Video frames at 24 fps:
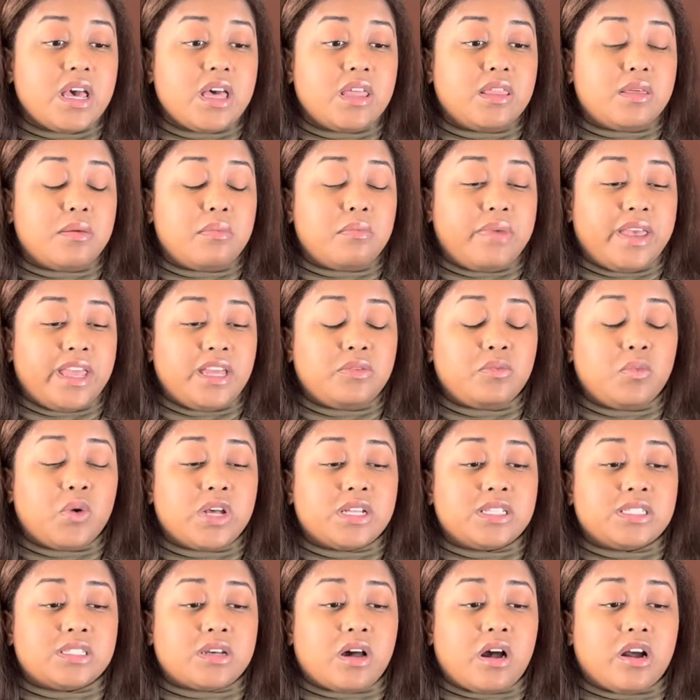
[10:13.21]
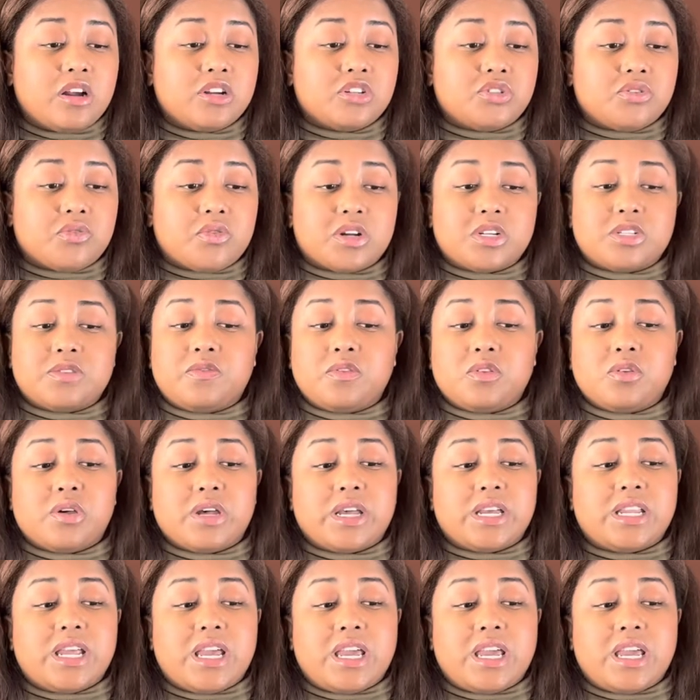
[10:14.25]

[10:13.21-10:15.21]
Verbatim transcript: the main ones are George Floyd